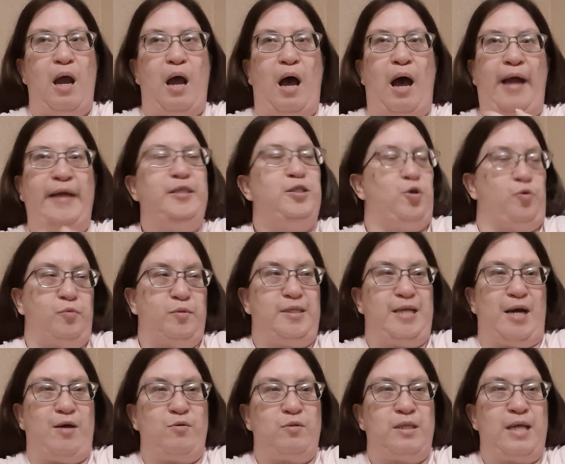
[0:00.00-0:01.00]
I don't
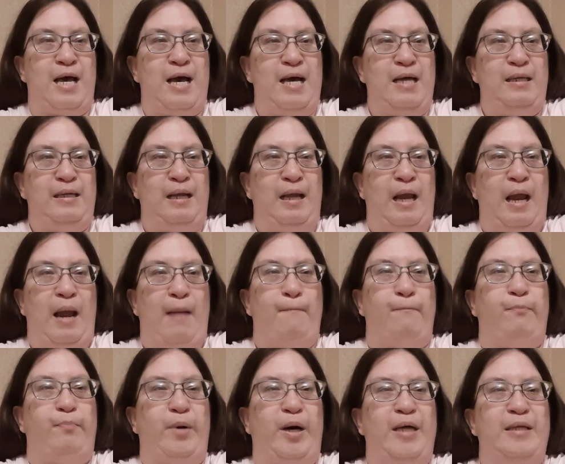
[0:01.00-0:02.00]
doubt that.
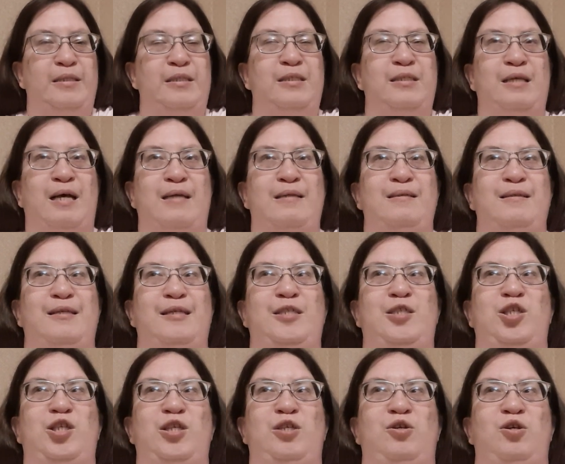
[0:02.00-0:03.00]
But suddenly
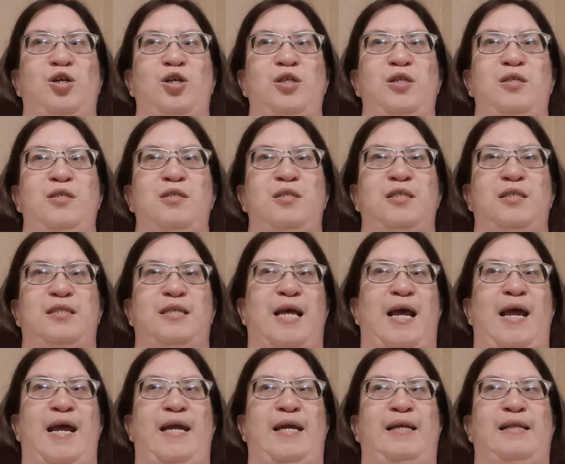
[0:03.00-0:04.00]
she couldn't
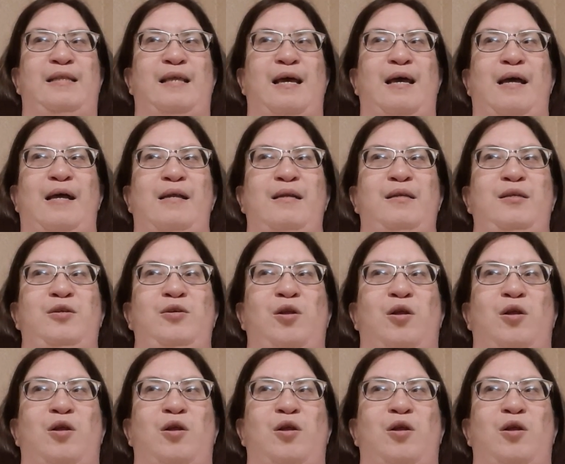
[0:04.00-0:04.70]
say that,